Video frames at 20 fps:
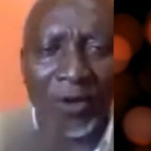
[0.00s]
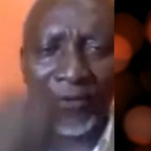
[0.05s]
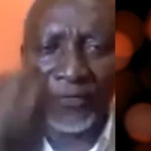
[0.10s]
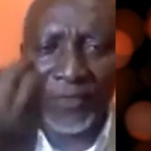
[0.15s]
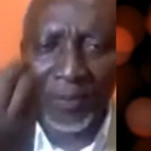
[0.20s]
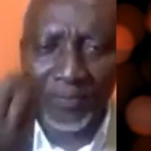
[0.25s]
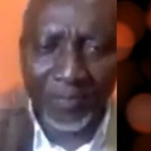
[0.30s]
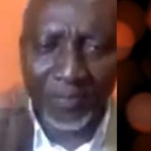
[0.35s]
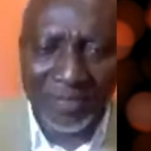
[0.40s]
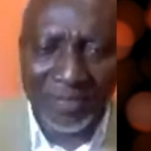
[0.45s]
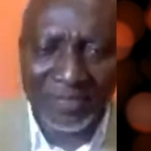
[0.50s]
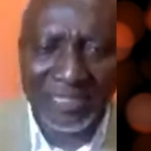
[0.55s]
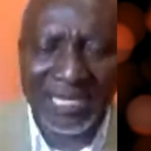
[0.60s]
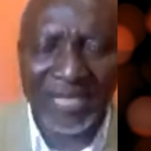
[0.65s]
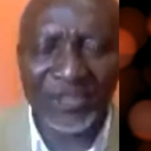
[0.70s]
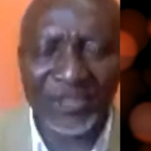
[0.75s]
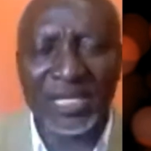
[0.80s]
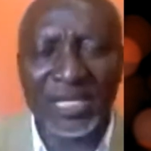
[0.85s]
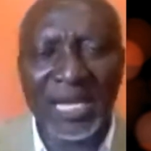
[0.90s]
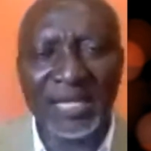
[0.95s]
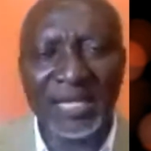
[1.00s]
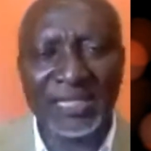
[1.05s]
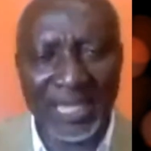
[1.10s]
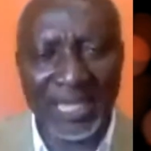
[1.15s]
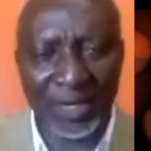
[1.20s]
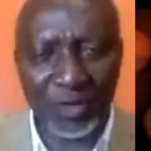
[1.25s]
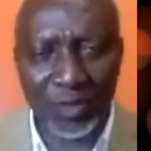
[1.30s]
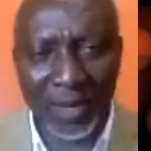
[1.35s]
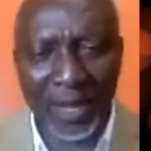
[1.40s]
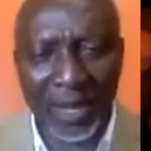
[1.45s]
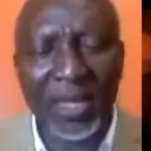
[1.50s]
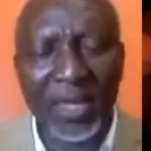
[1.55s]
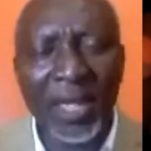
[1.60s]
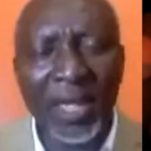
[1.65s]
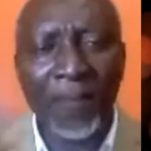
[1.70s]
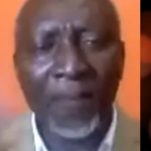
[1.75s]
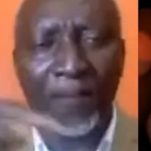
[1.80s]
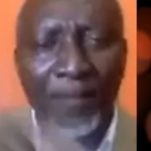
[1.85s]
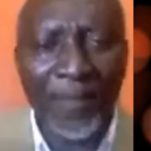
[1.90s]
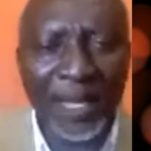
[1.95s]
of the presidential tenure
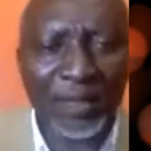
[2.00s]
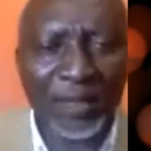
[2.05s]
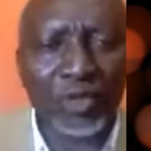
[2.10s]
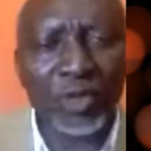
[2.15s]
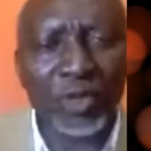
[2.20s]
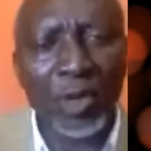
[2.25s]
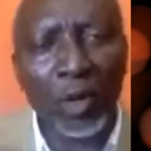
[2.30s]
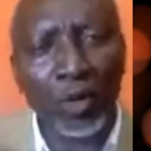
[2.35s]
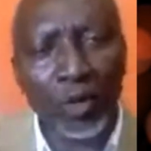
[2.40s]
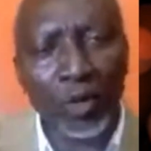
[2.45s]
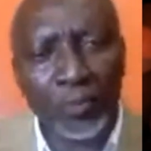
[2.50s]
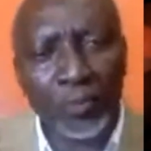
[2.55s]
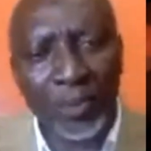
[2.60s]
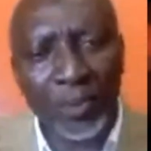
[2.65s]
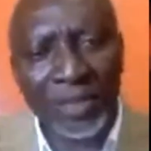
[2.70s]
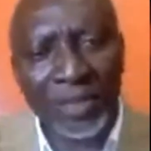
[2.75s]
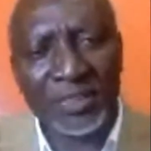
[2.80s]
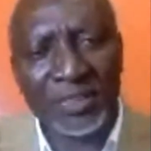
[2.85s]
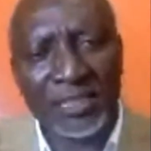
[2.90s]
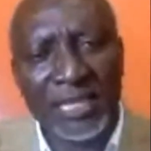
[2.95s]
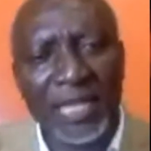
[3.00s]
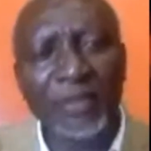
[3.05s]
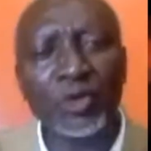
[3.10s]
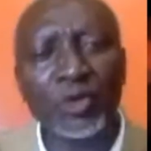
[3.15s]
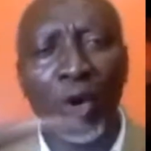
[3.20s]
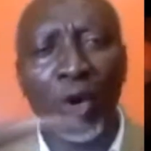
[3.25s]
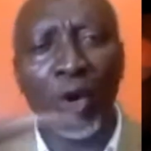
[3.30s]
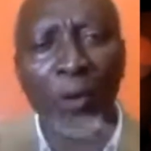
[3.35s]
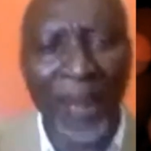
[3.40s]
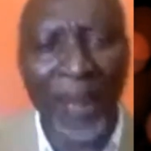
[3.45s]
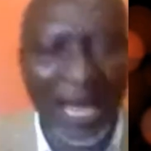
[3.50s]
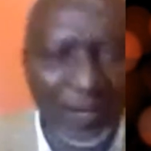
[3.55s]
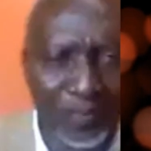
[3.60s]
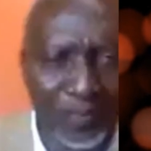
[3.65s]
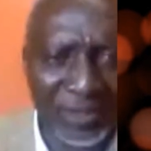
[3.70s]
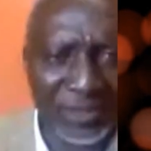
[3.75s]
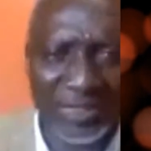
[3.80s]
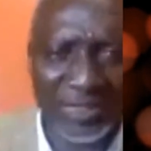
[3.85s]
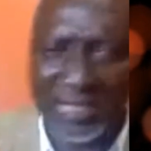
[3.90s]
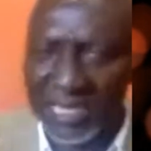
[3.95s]
makes you a good president or bad
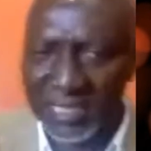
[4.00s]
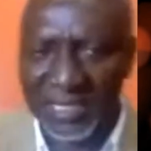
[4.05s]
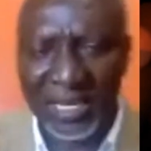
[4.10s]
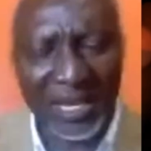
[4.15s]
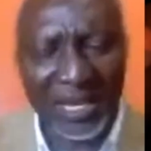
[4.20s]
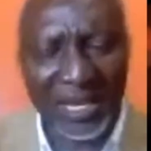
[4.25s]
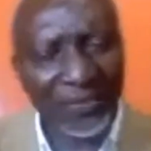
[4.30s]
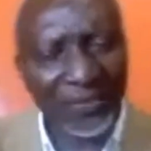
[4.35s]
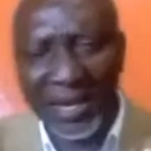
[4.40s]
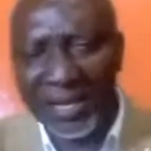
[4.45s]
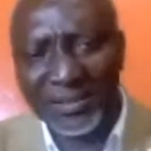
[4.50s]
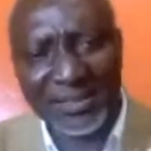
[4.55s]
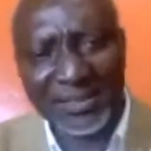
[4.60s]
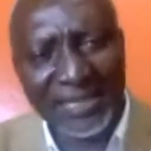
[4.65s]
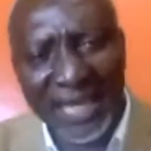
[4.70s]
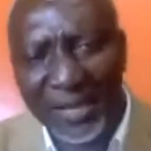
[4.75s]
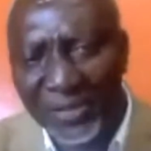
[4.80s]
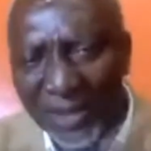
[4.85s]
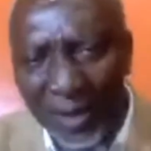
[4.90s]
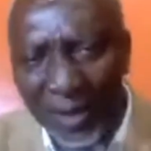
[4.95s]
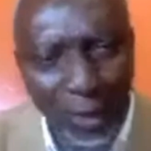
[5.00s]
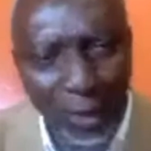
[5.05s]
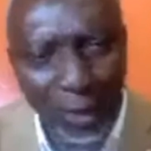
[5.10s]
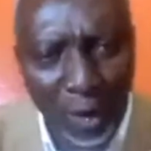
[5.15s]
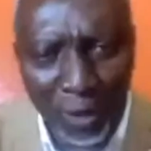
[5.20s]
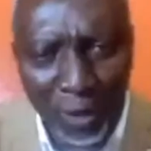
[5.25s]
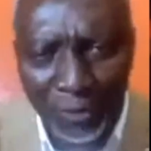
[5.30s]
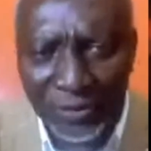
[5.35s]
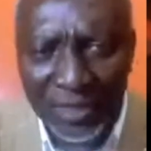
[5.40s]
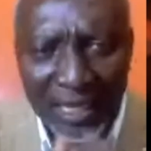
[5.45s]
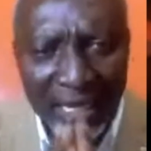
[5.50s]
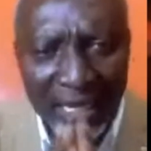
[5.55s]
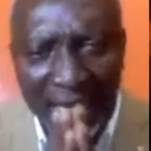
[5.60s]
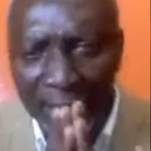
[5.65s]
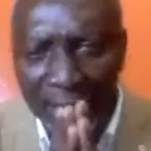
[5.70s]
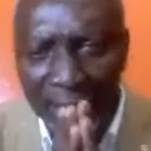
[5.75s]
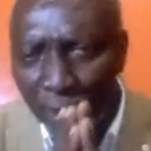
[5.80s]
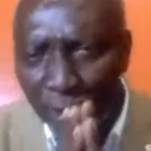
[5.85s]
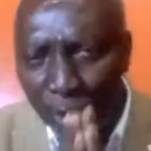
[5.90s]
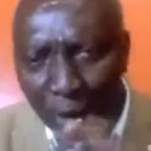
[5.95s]
president. There's nothing called
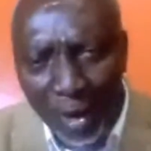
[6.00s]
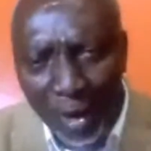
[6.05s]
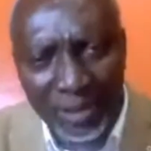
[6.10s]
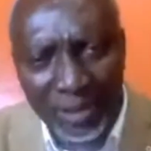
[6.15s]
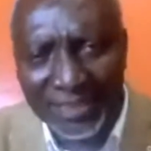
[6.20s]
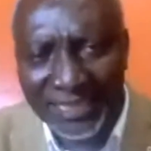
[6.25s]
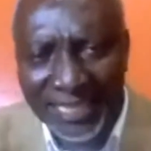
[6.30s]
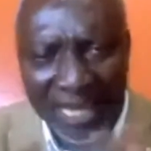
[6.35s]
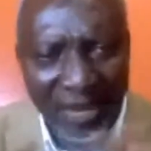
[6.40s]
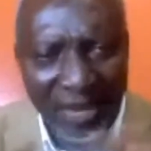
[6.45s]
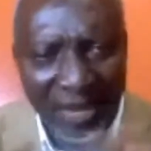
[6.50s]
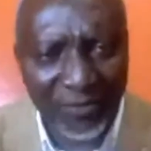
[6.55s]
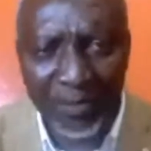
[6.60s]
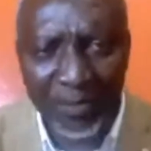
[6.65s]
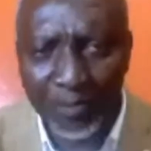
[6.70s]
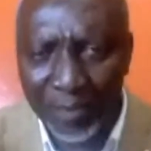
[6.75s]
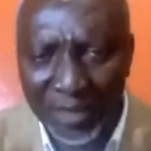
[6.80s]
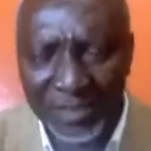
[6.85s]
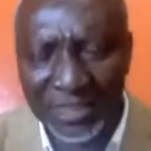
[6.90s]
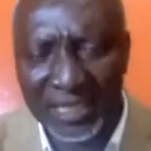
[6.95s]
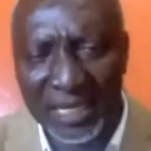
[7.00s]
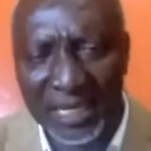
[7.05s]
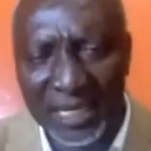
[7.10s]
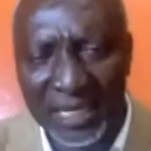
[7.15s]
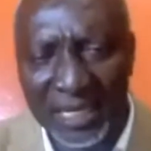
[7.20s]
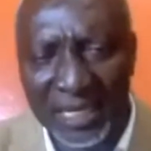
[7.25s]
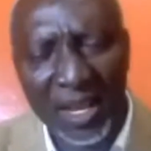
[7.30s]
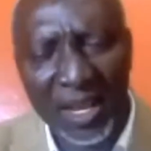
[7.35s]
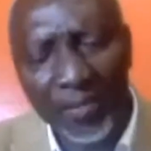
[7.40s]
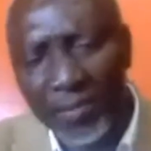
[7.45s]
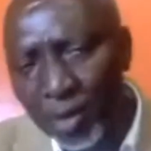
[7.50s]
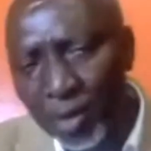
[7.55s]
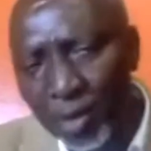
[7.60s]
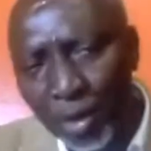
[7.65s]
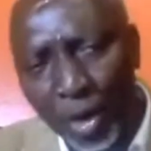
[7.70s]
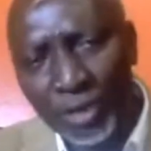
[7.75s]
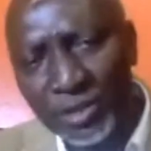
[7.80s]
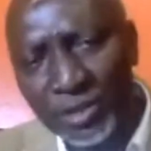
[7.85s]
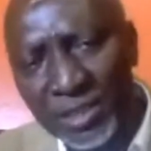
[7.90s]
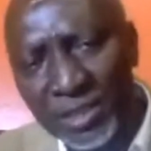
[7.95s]
a long-serving president,
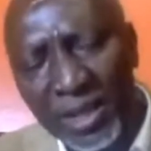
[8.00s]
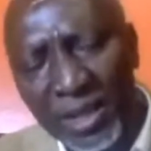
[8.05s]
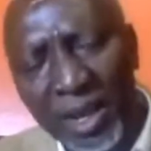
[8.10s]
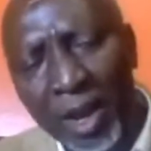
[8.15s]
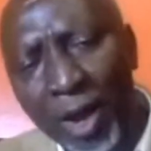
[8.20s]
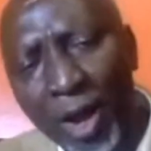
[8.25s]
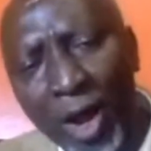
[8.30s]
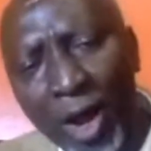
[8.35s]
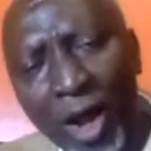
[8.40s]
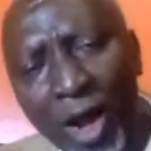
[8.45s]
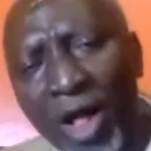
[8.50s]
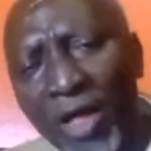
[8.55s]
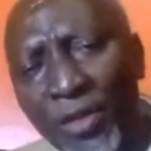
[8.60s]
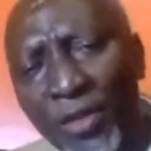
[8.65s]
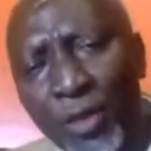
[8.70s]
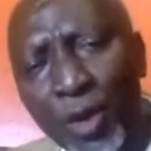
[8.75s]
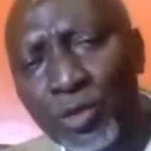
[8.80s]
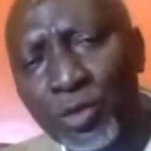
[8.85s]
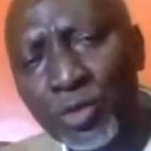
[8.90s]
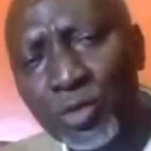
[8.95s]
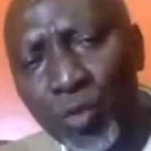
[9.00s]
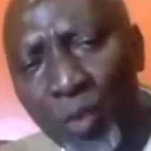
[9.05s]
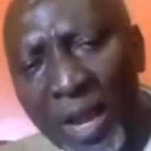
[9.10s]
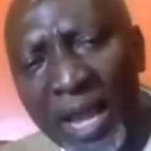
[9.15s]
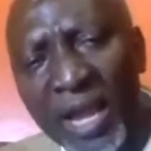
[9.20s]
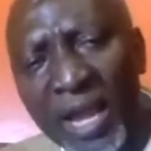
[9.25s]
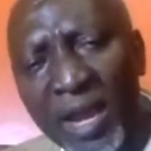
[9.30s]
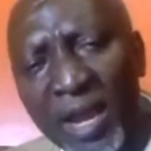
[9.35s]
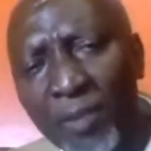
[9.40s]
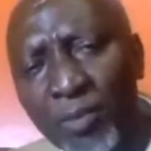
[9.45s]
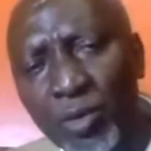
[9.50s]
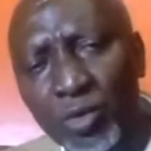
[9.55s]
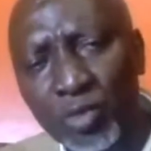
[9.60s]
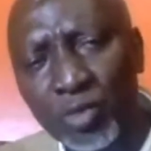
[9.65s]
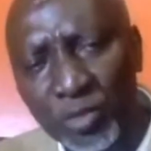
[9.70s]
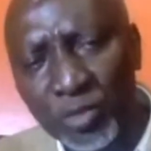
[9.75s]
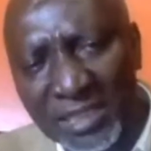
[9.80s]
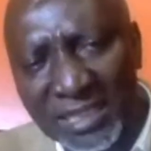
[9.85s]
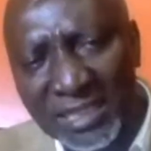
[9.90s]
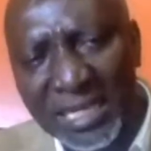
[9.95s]
because all those who are able
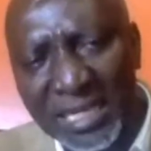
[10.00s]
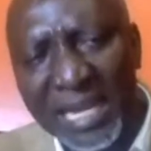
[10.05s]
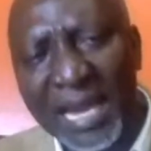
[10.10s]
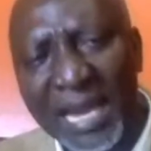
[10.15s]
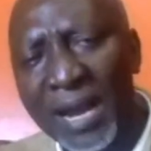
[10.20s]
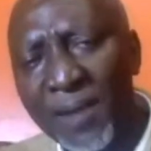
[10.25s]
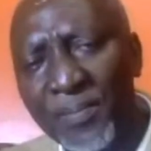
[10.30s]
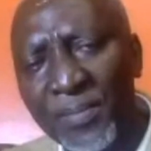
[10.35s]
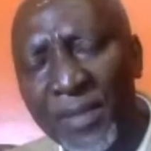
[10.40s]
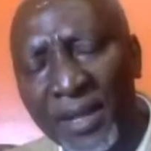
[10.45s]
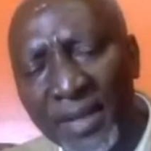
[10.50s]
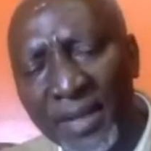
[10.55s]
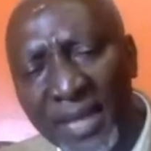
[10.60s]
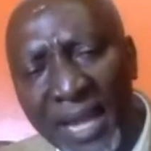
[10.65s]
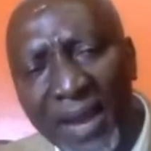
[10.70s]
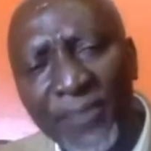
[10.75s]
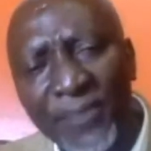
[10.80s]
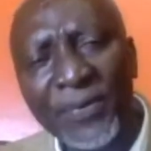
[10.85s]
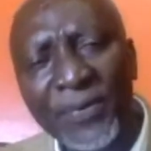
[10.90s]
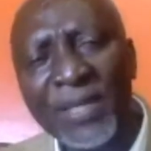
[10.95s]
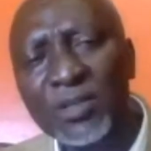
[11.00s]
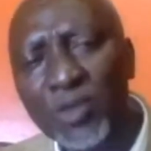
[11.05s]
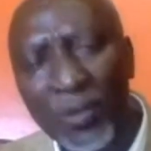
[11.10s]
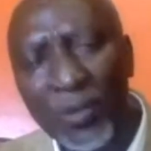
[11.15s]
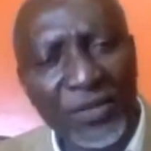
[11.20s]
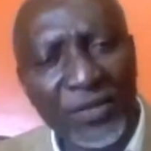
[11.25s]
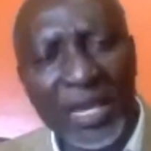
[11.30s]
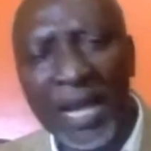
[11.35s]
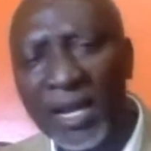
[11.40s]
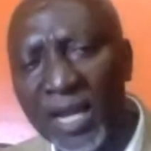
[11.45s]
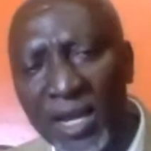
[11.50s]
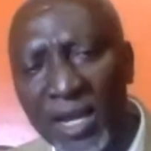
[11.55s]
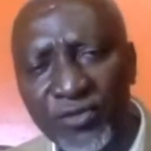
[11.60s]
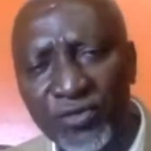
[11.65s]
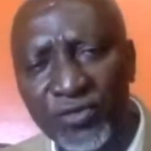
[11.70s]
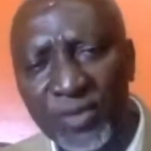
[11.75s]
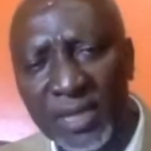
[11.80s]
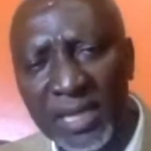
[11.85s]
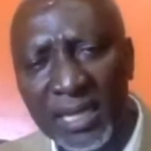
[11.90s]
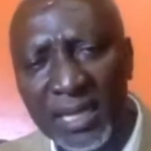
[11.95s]
to steer the affairs of their
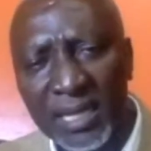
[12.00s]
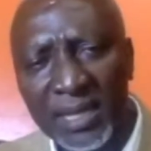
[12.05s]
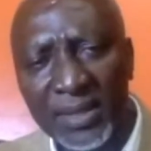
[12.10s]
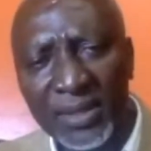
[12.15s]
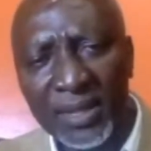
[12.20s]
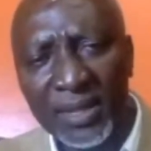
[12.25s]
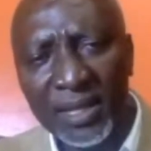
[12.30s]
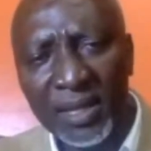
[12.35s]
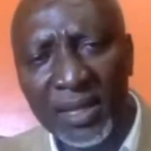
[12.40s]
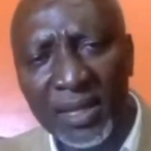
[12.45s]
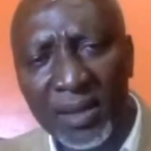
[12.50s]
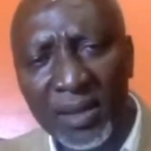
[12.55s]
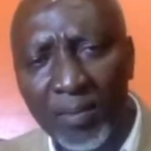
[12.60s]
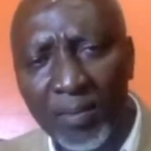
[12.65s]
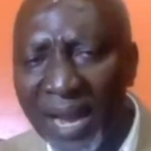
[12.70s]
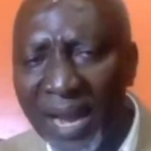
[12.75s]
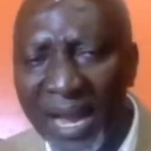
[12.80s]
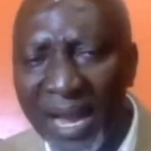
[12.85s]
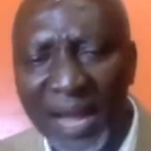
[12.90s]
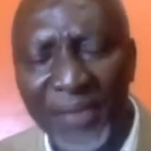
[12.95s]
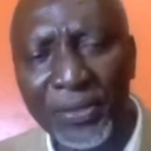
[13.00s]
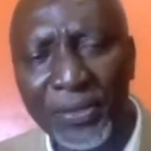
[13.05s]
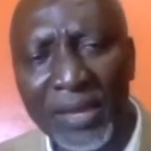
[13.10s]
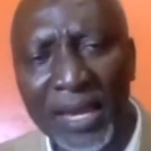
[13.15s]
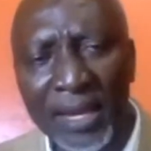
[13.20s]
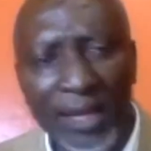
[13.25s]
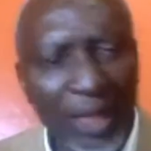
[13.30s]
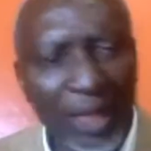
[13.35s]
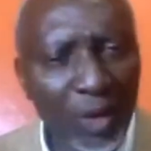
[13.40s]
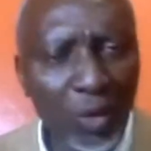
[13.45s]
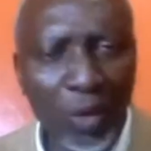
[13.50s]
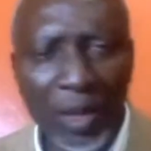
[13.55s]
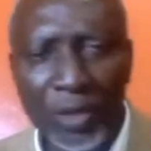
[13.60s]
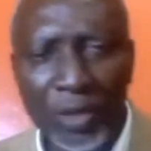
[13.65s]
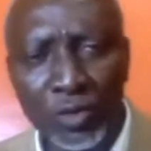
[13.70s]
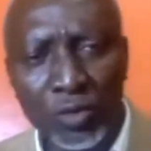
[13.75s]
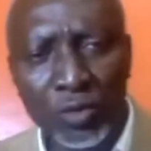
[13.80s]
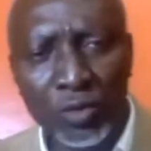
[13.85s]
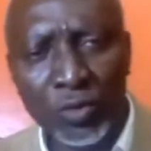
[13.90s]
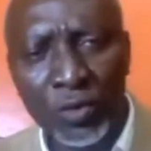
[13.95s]
country, Mahathir, Lee
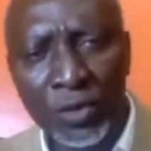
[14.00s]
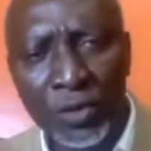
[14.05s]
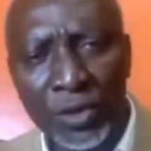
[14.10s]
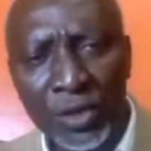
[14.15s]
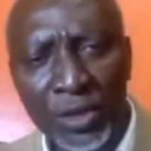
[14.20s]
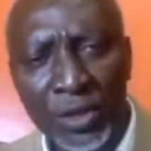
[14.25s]
Kuan Yew,